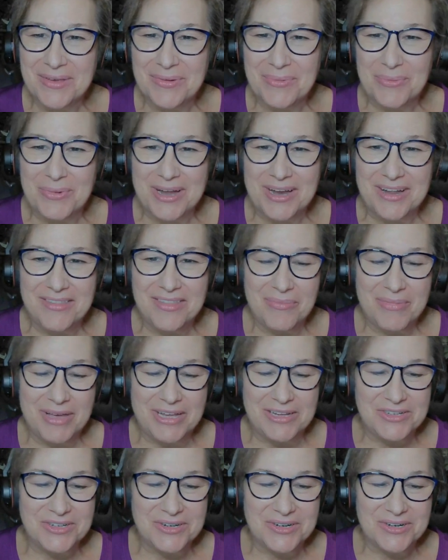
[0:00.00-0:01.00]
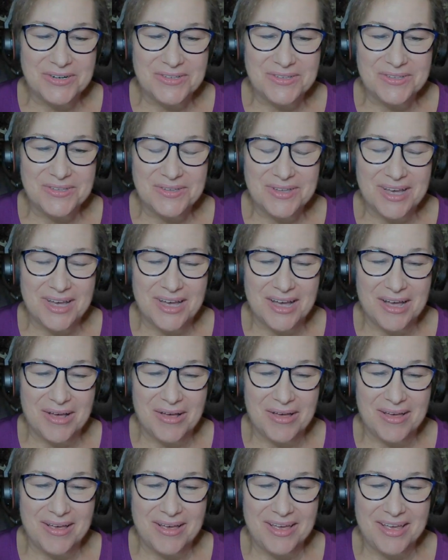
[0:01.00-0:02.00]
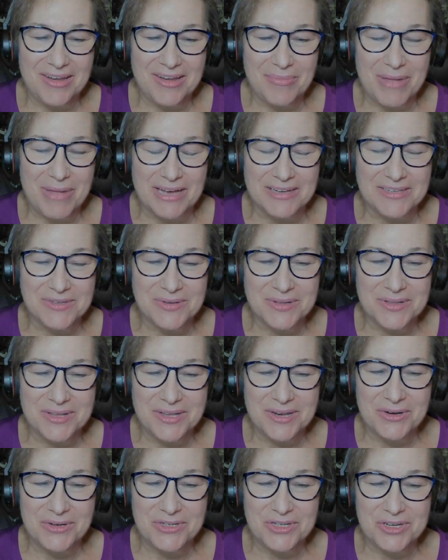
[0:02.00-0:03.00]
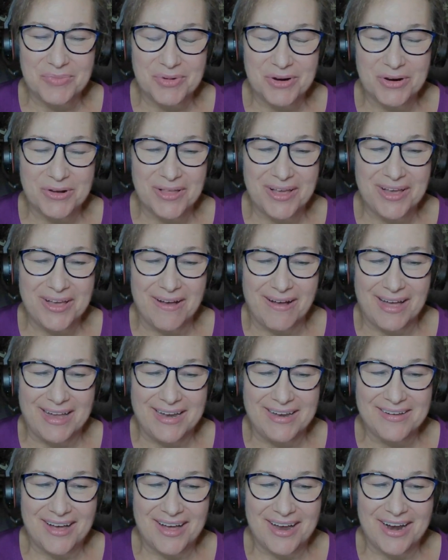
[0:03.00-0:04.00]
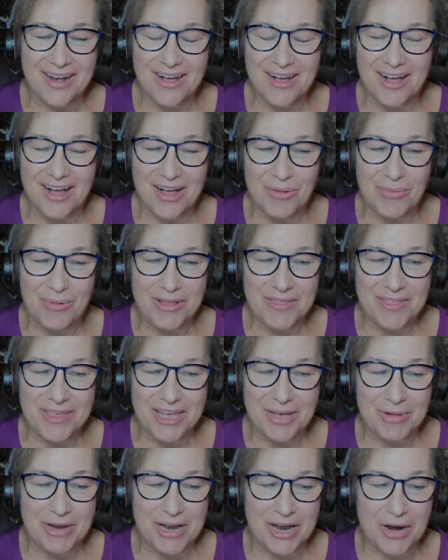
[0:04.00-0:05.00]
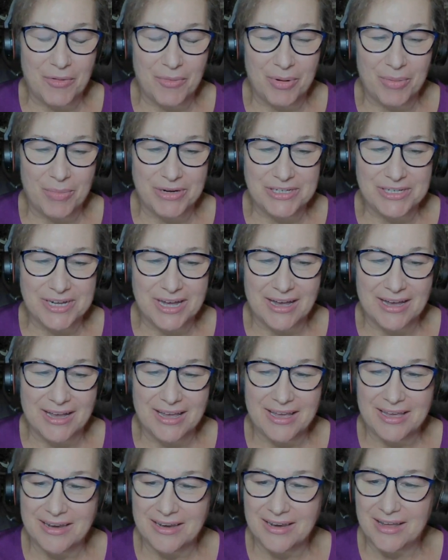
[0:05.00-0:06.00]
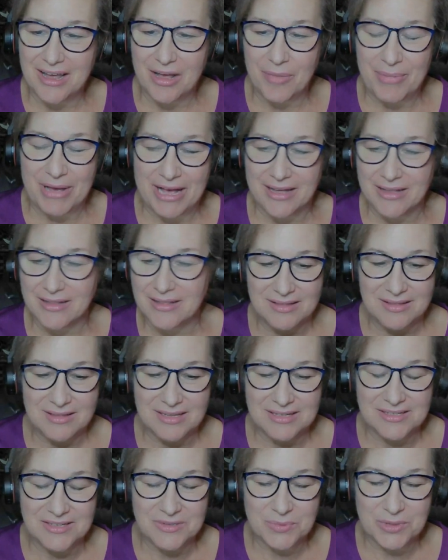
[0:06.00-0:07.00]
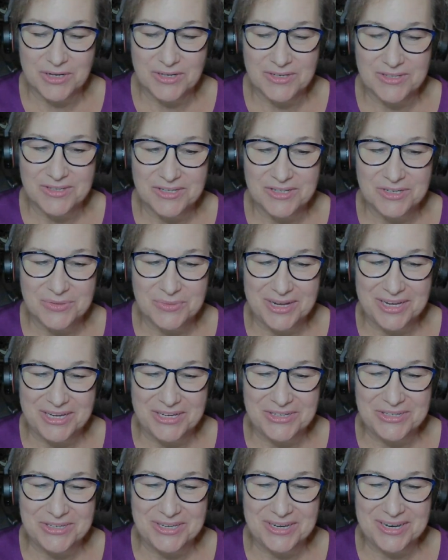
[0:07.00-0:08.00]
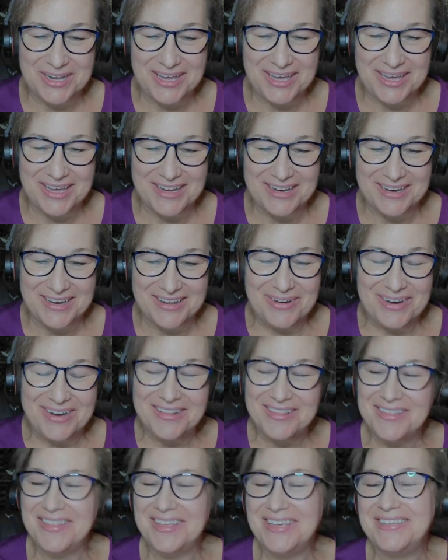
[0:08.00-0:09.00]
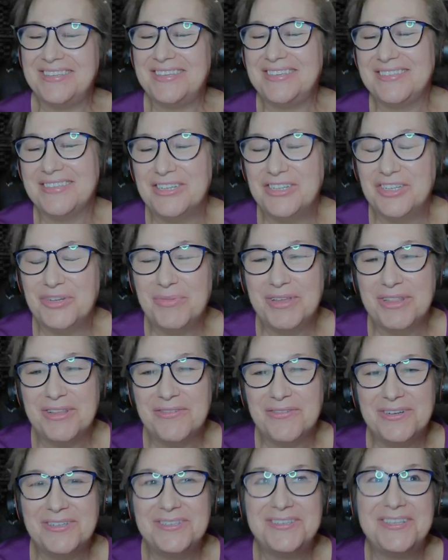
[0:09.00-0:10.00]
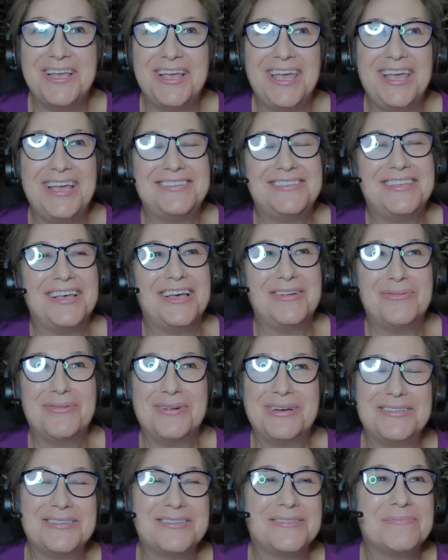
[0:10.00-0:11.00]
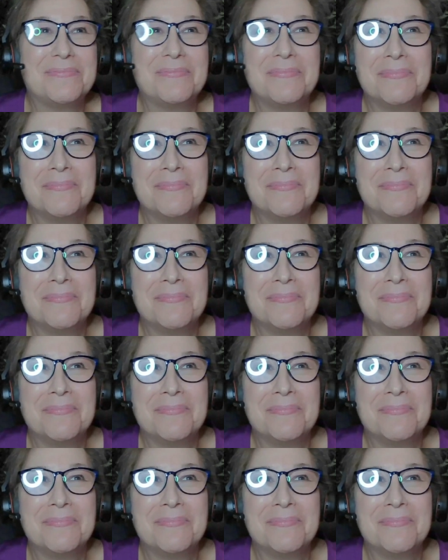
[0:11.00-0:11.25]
one of the mentors in Maxo Leadership early on a call with him, and I remember talking about this work situation. And one of the things he said to me, the first thing he said was,